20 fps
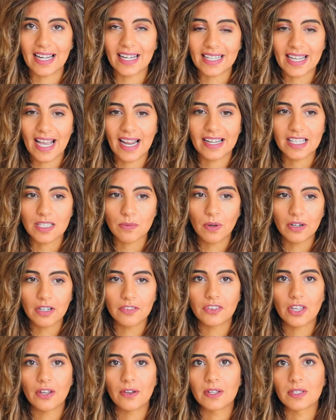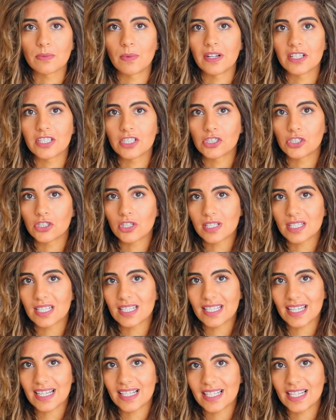And again, it's one of those where it's just
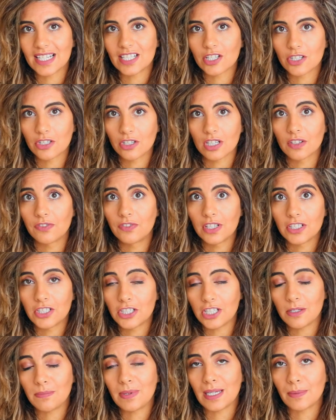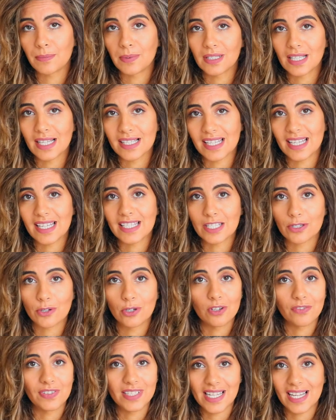as easy to cook for two people as it is to
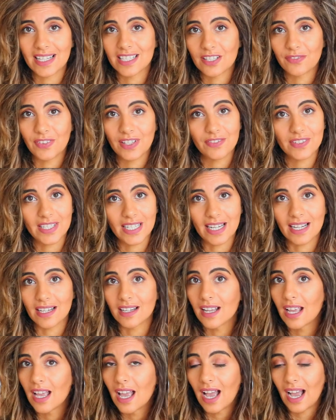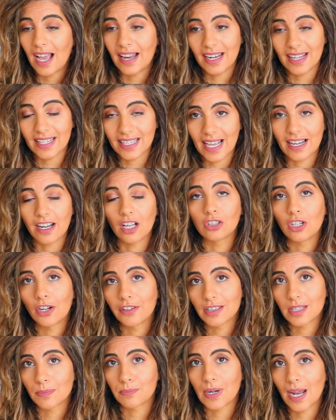cook for ten to fifteen, and again a
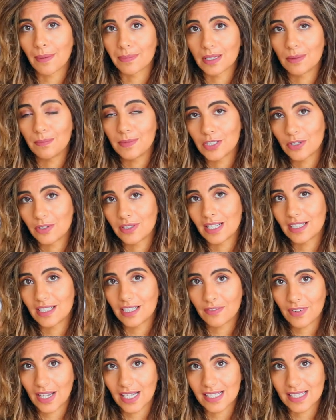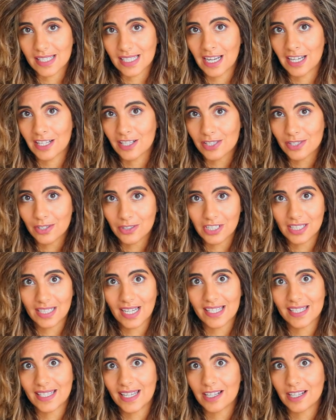lot of the prep can be done in advance, and it's such a nice